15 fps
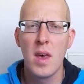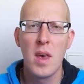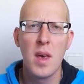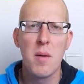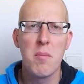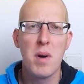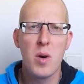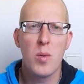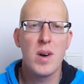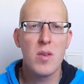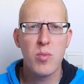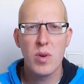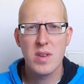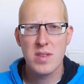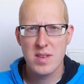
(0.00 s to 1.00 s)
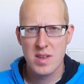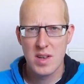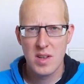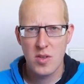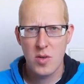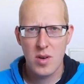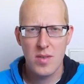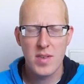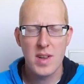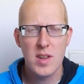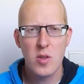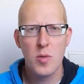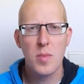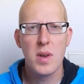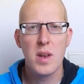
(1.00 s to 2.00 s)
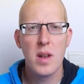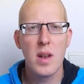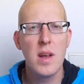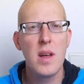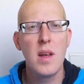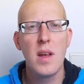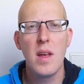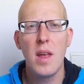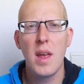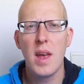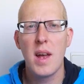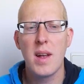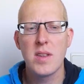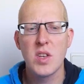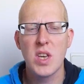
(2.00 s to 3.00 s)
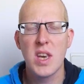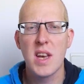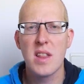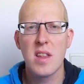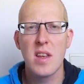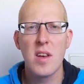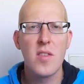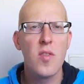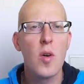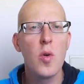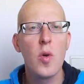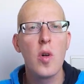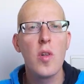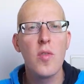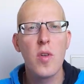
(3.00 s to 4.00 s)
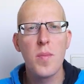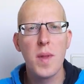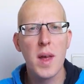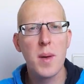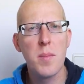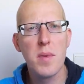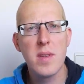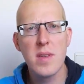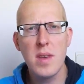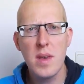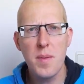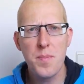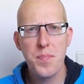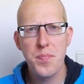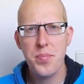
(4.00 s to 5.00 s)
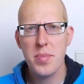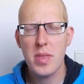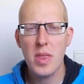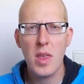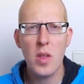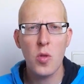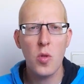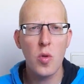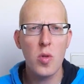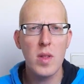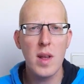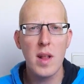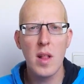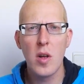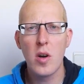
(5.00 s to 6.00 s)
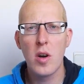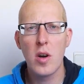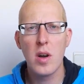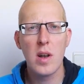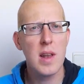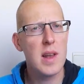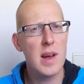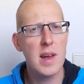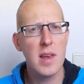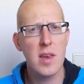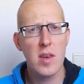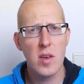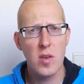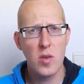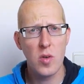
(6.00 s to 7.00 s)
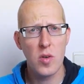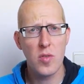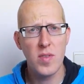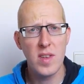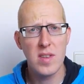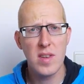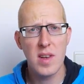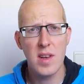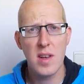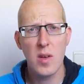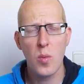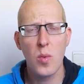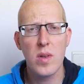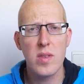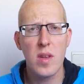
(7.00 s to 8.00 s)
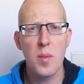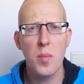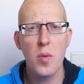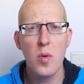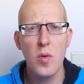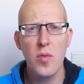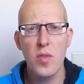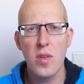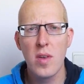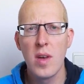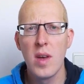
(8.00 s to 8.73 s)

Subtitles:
My wife was traveling to Manila and she get a phone call from the embassy to tell her like your visa was approved.